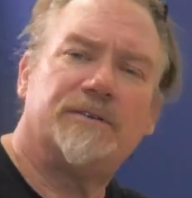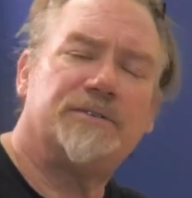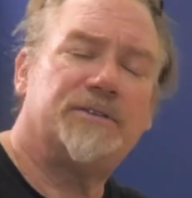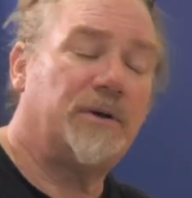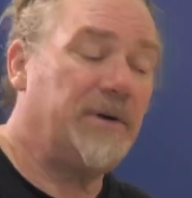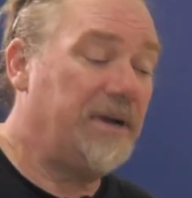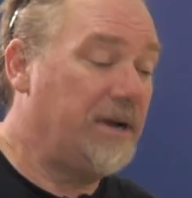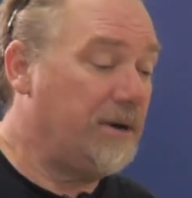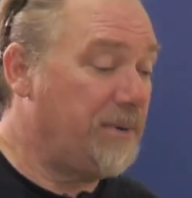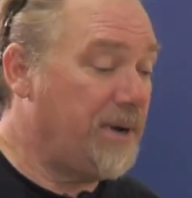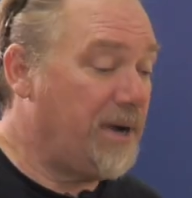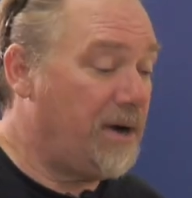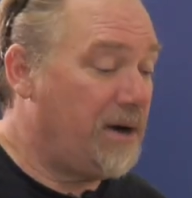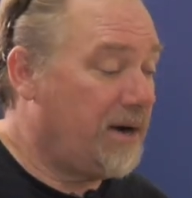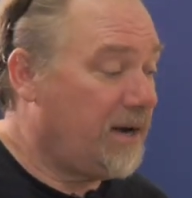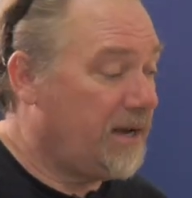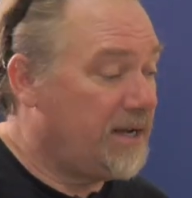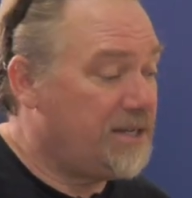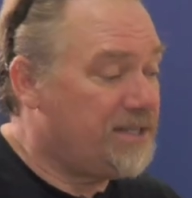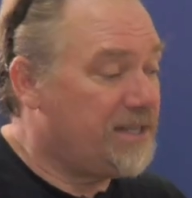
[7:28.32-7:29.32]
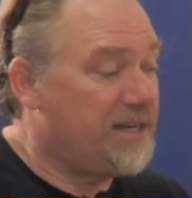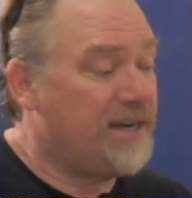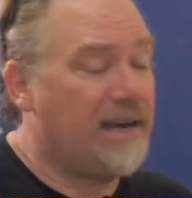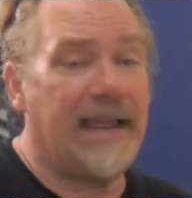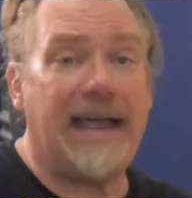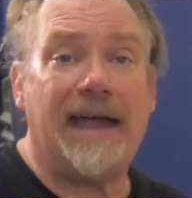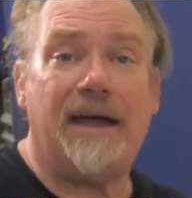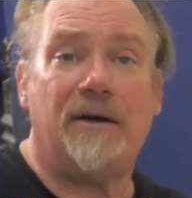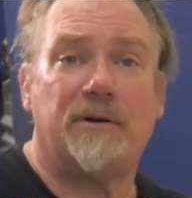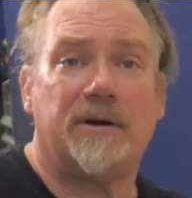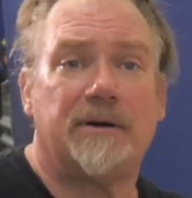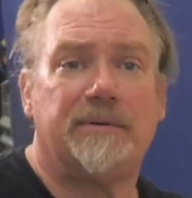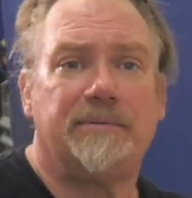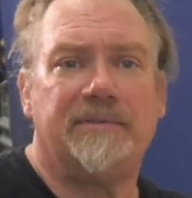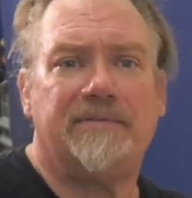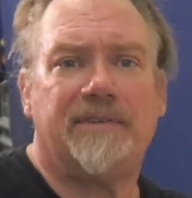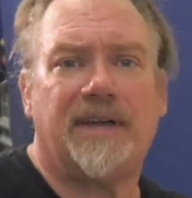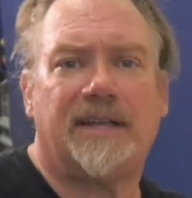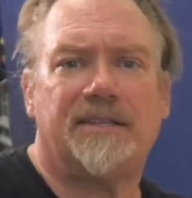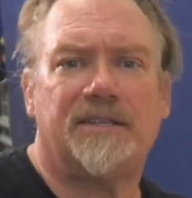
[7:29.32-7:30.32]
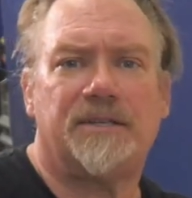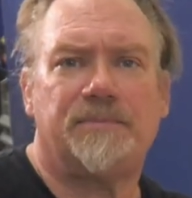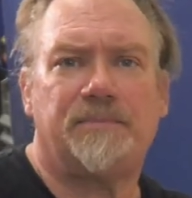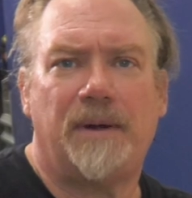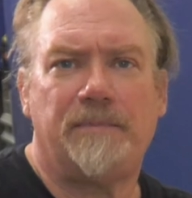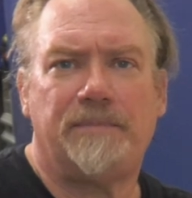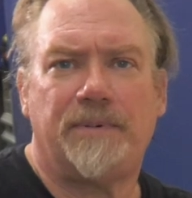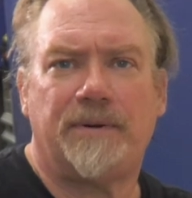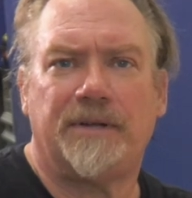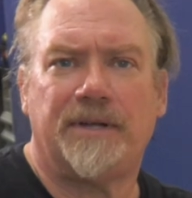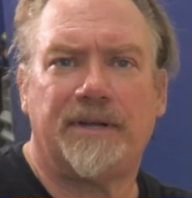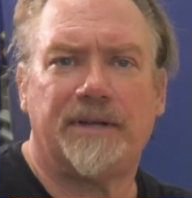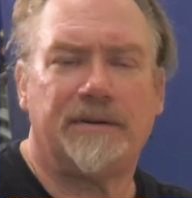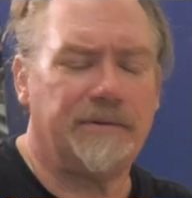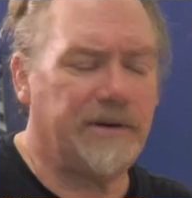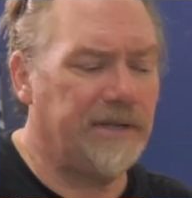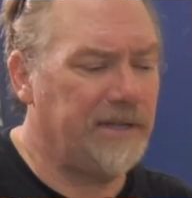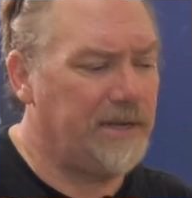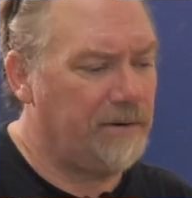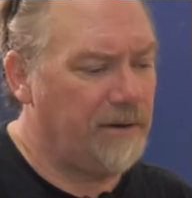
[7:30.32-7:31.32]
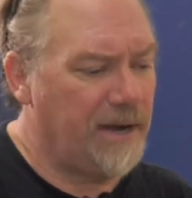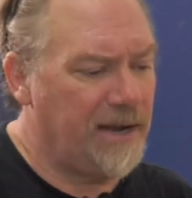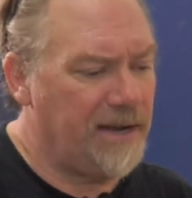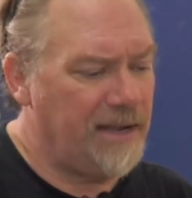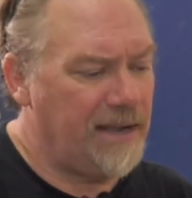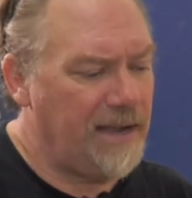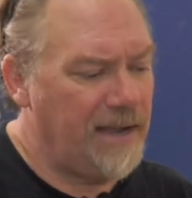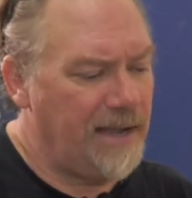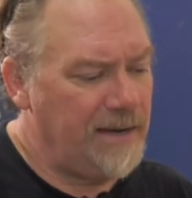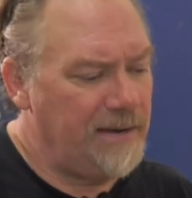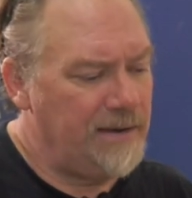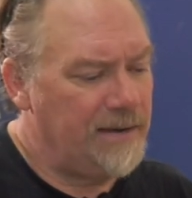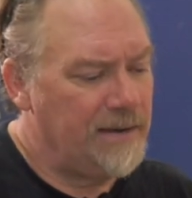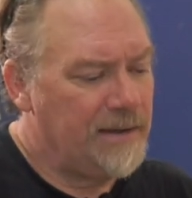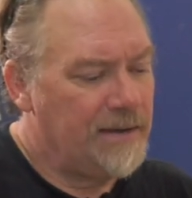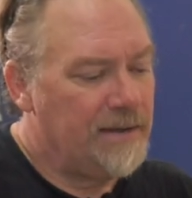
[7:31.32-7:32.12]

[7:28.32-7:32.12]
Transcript: So here we are in less than an hour. We've got this bumper looking really great again.